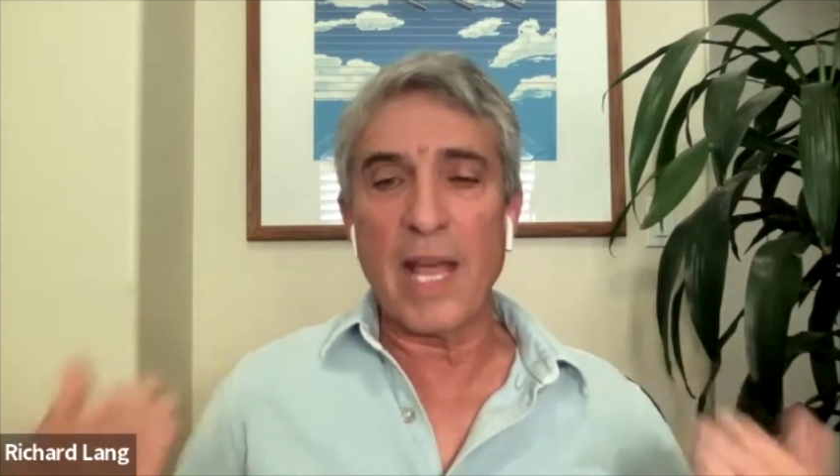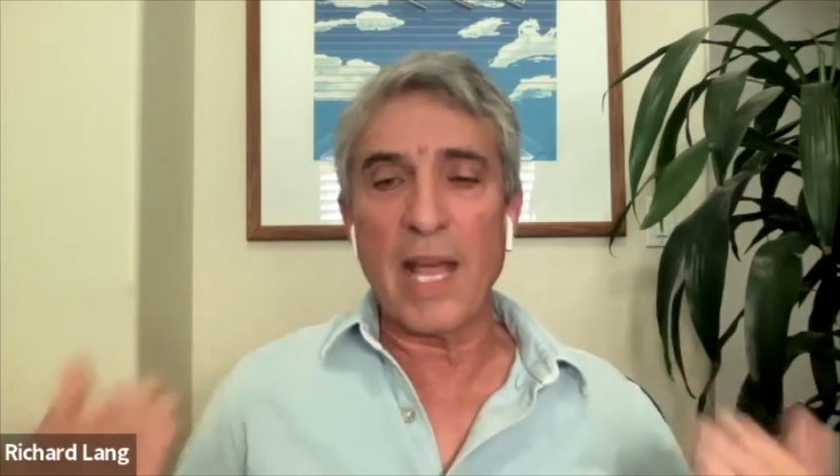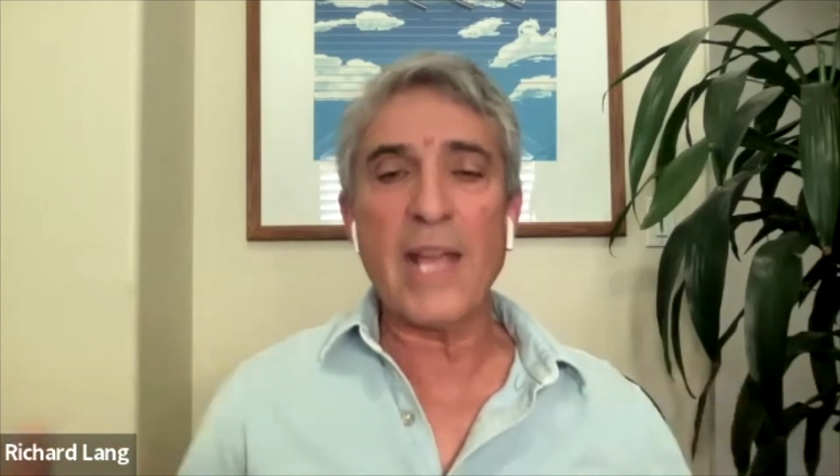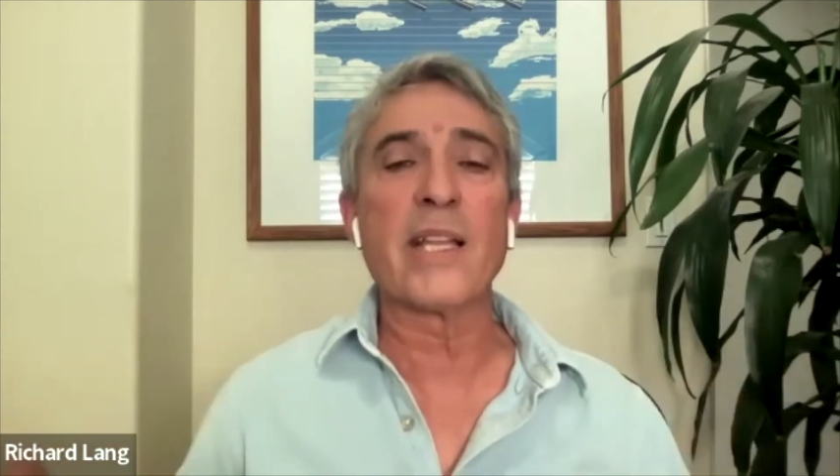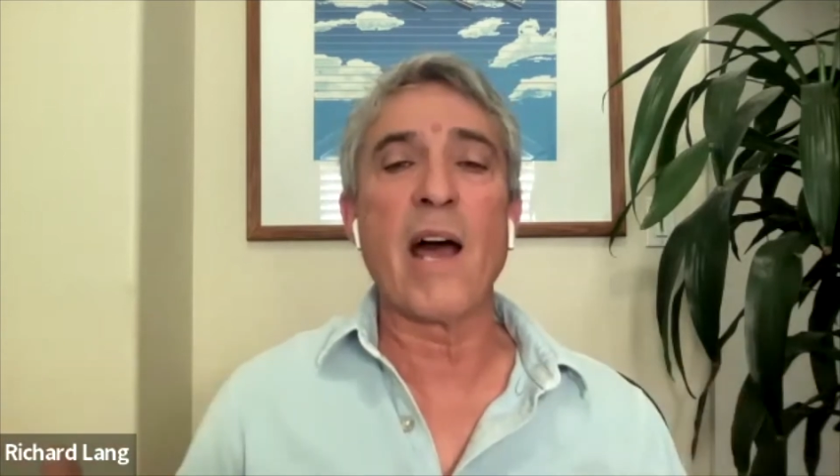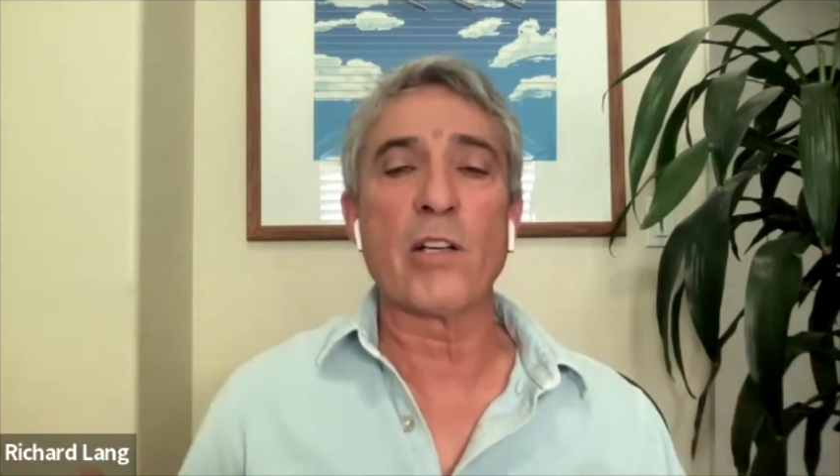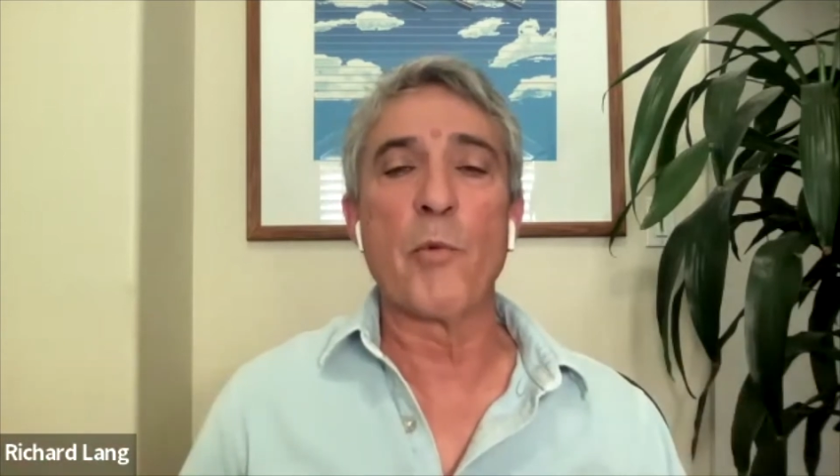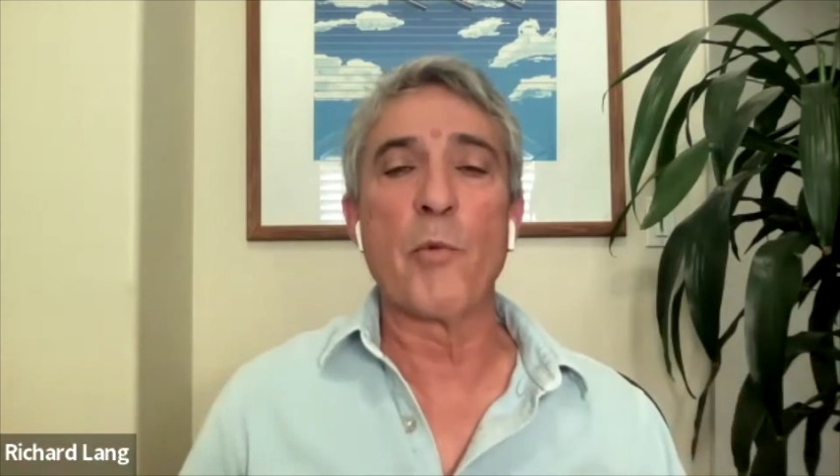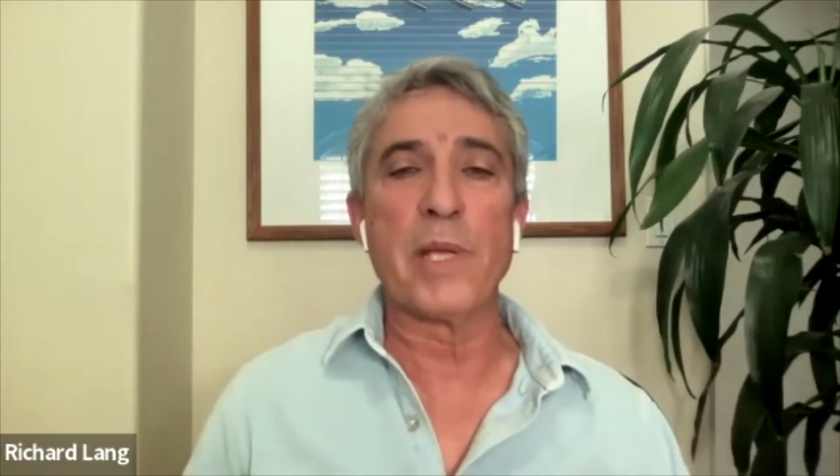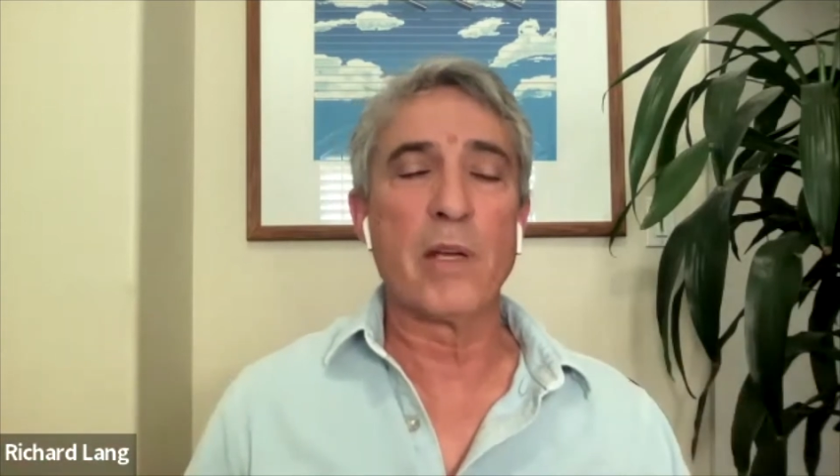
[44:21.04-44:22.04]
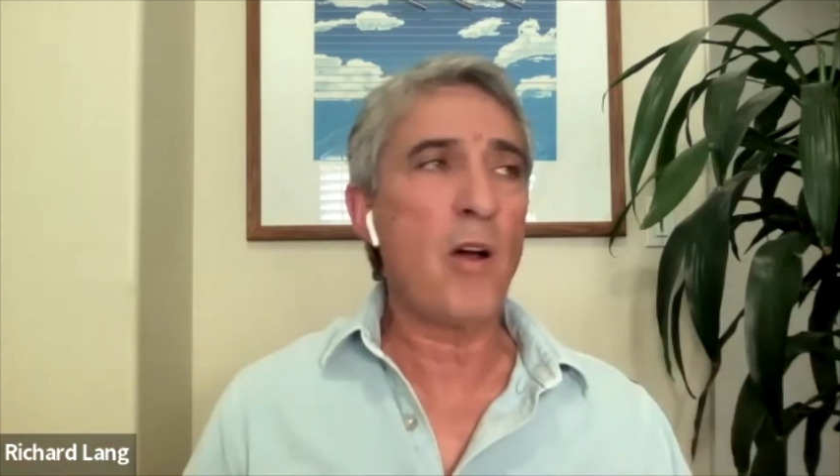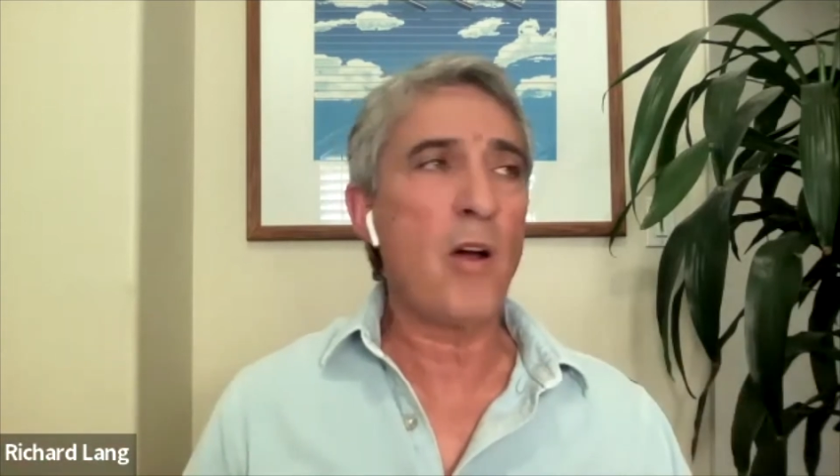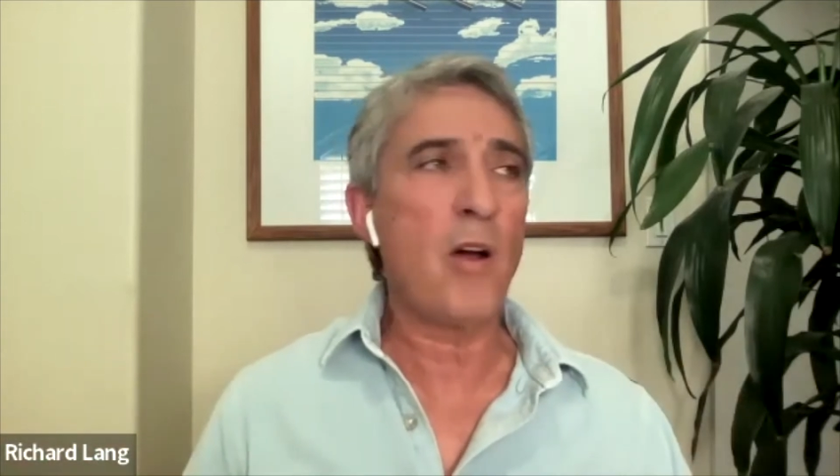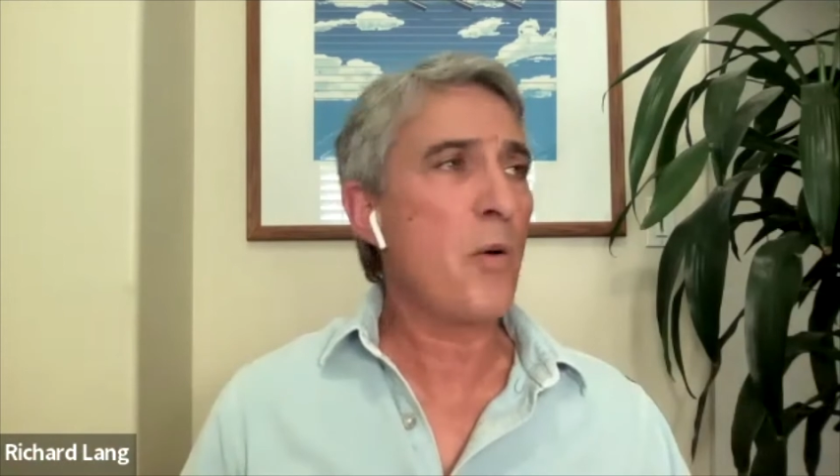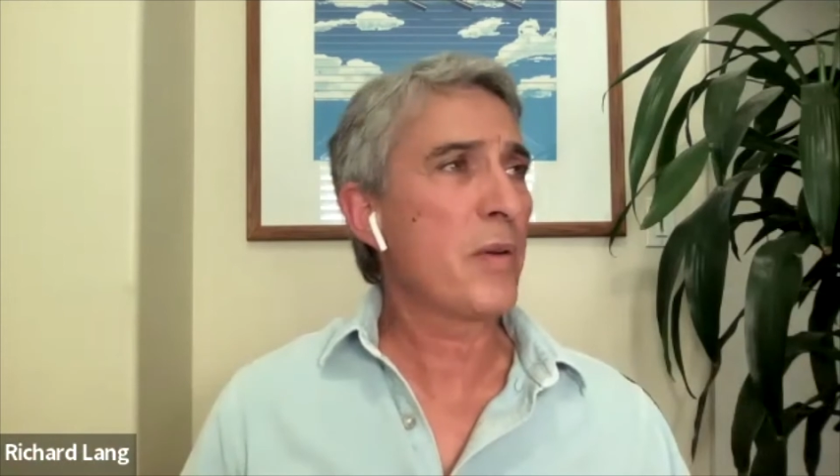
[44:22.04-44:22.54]
likely outcome would
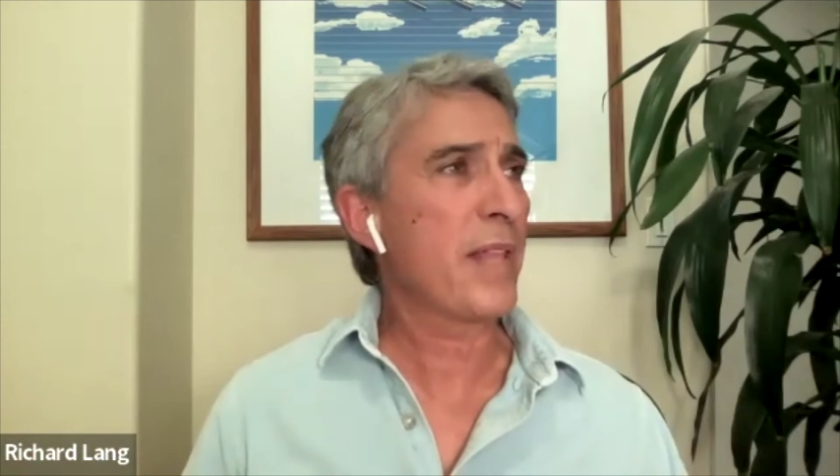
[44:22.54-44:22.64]
be, oh,